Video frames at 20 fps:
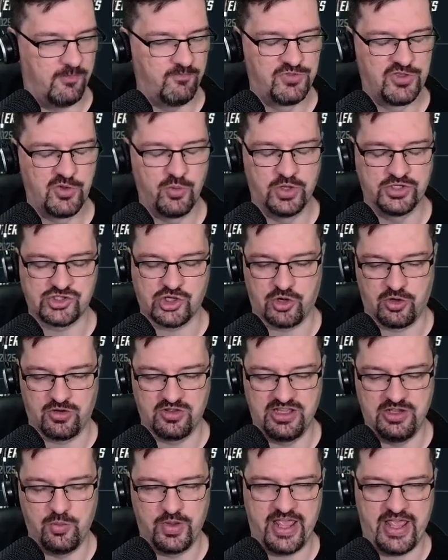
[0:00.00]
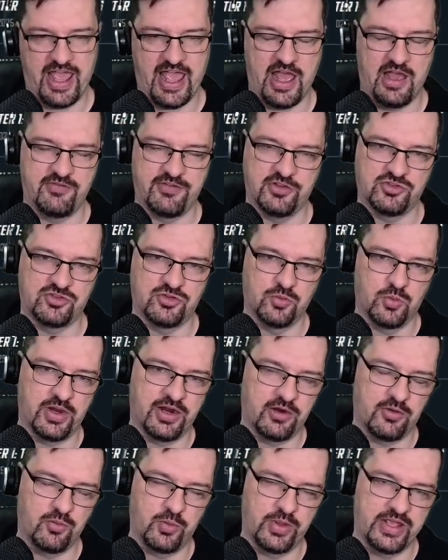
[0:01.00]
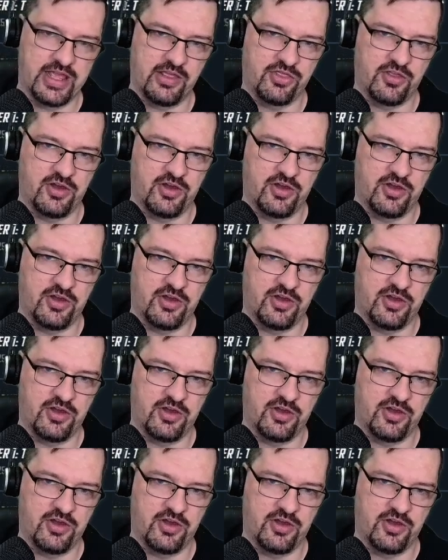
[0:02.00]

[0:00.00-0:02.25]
which currently we have it to where we get the